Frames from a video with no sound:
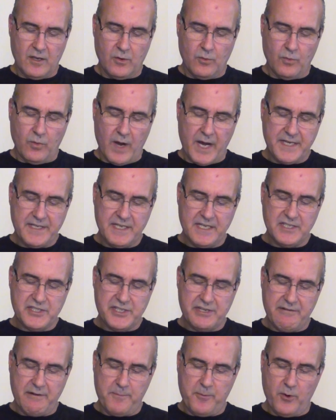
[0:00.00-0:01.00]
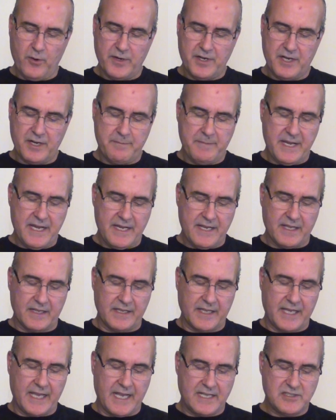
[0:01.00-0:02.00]
Why didn't she report it
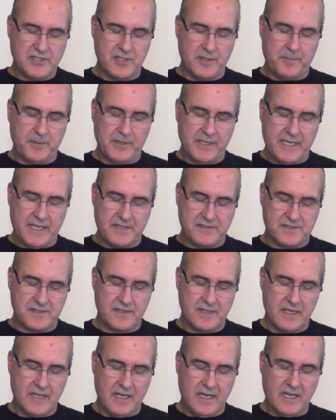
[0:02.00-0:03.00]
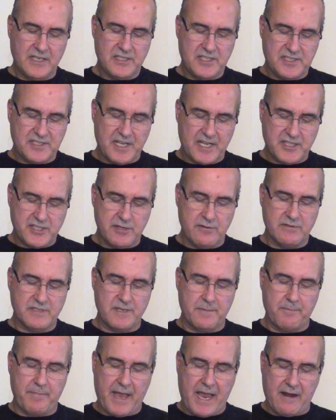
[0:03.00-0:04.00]
immediately and to the police? She said she was
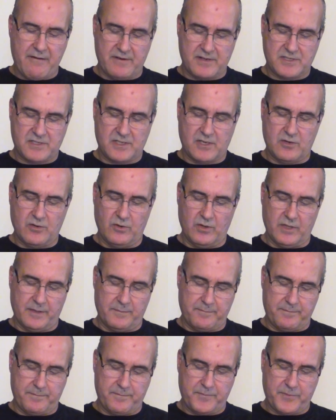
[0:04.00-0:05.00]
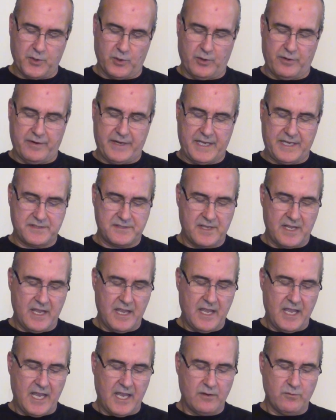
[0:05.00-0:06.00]
embarrassed to call authorities
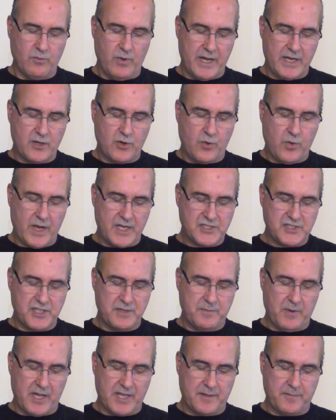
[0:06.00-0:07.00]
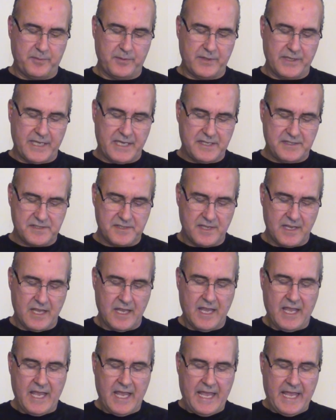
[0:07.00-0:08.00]
and when questioned by the police
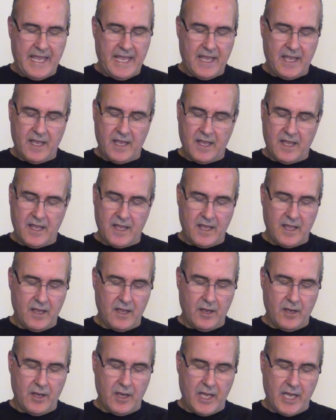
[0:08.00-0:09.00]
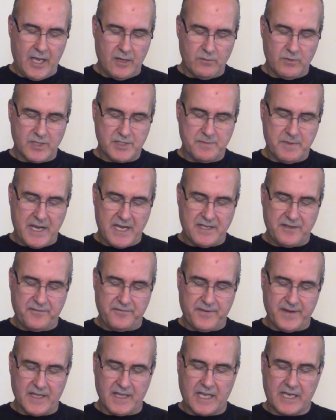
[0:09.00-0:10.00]
and was made to
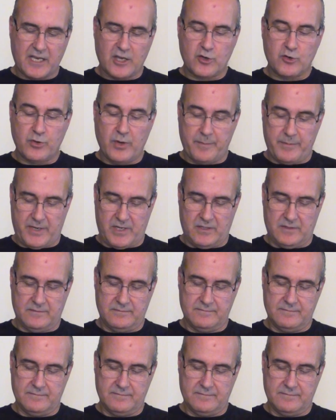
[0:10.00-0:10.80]
feel like a criminal.